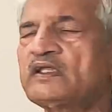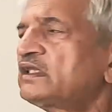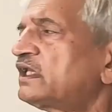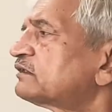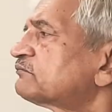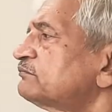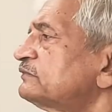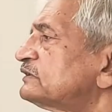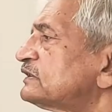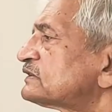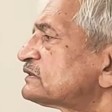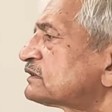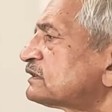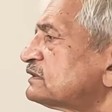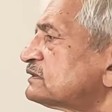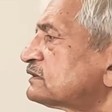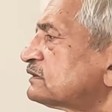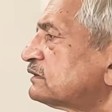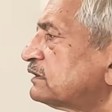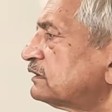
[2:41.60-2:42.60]
Let me just
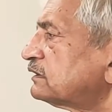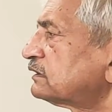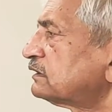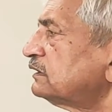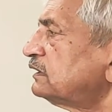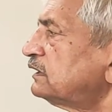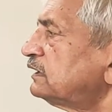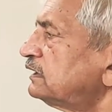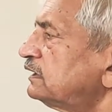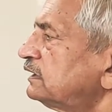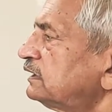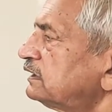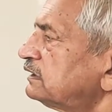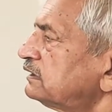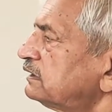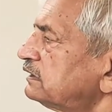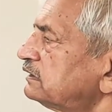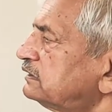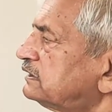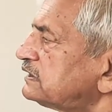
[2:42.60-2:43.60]
consider
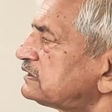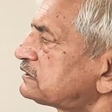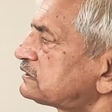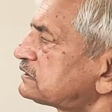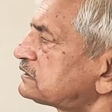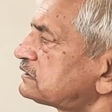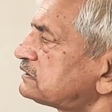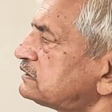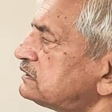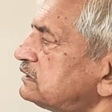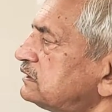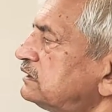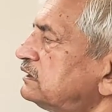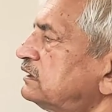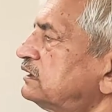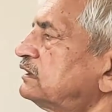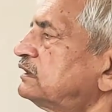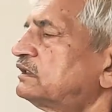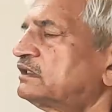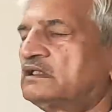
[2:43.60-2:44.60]
this
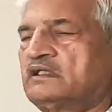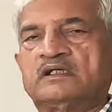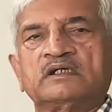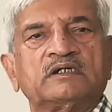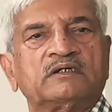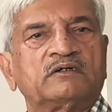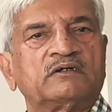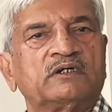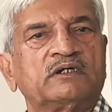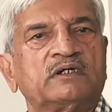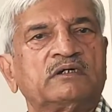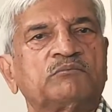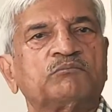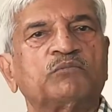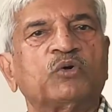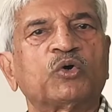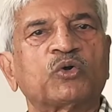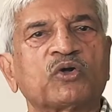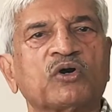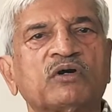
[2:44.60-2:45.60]

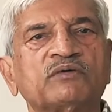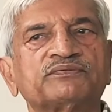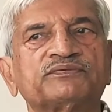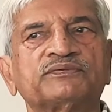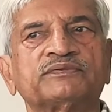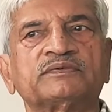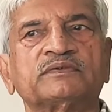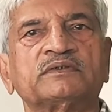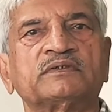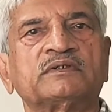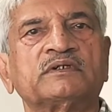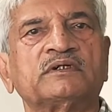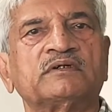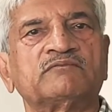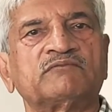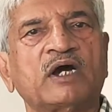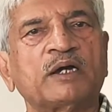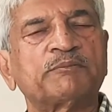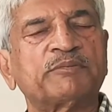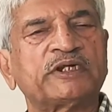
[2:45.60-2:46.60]
mode of
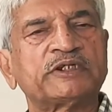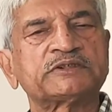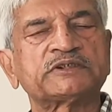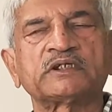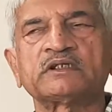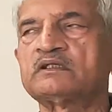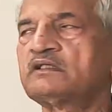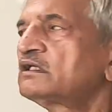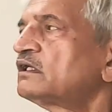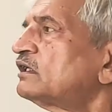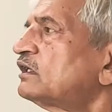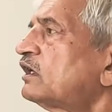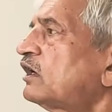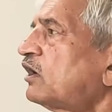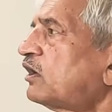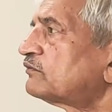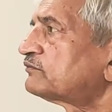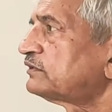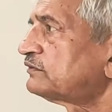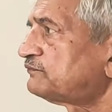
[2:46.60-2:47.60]
vibration
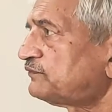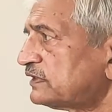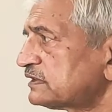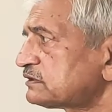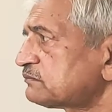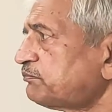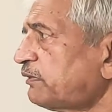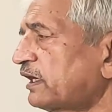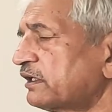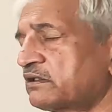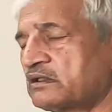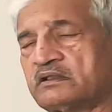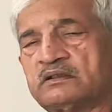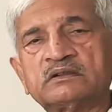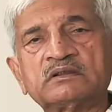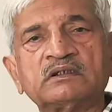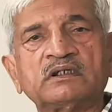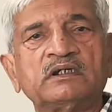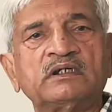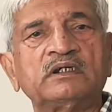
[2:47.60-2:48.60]
of the first
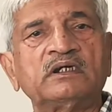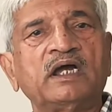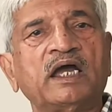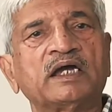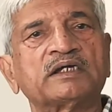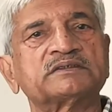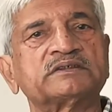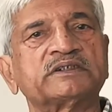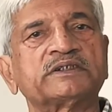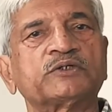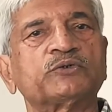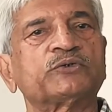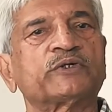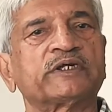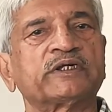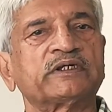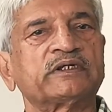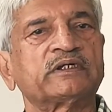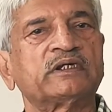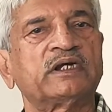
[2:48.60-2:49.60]
particle
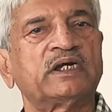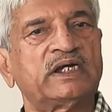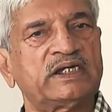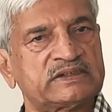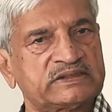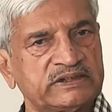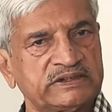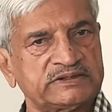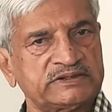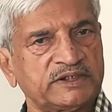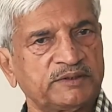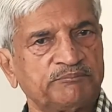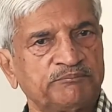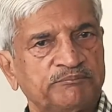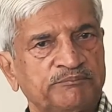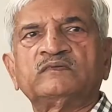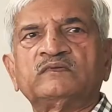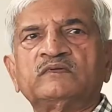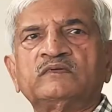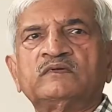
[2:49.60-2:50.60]
executing SHM.
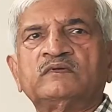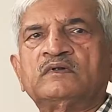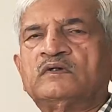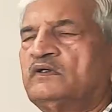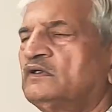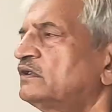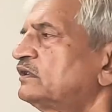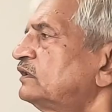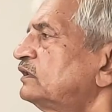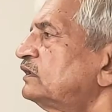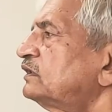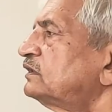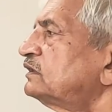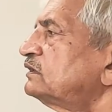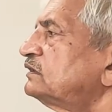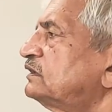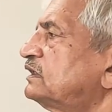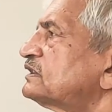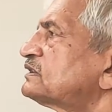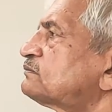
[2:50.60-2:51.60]

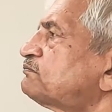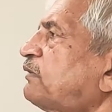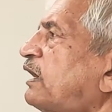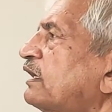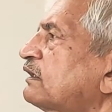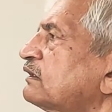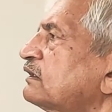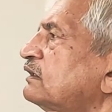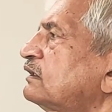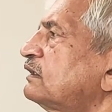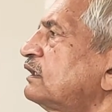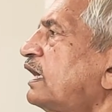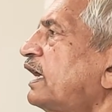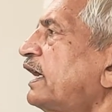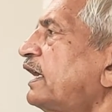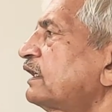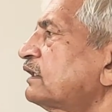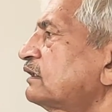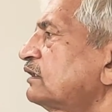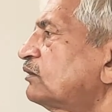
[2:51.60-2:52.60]
This particle
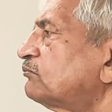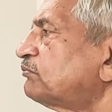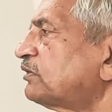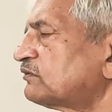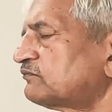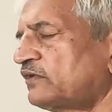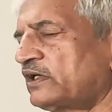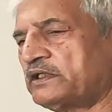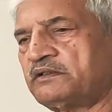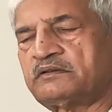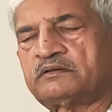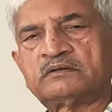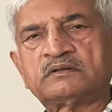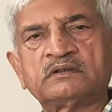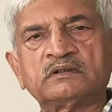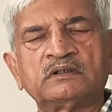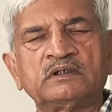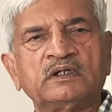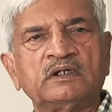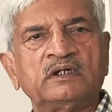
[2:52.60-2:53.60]
at number 1
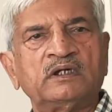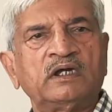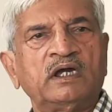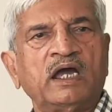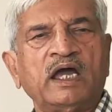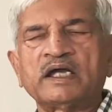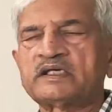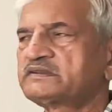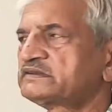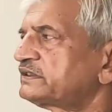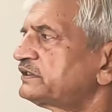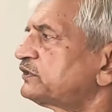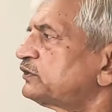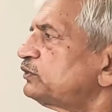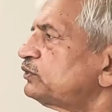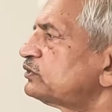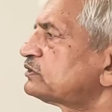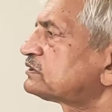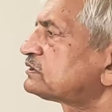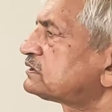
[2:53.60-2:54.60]

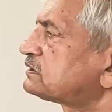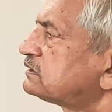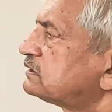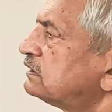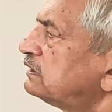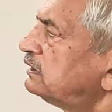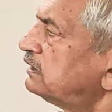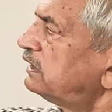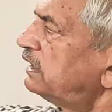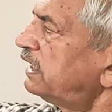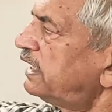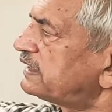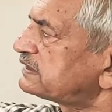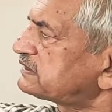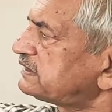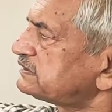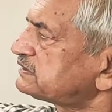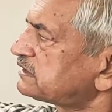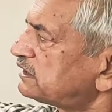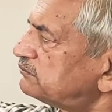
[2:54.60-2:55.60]
executes
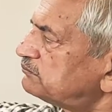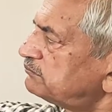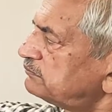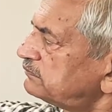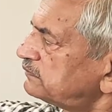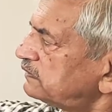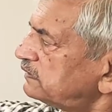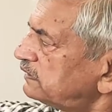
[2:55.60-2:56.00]
SHM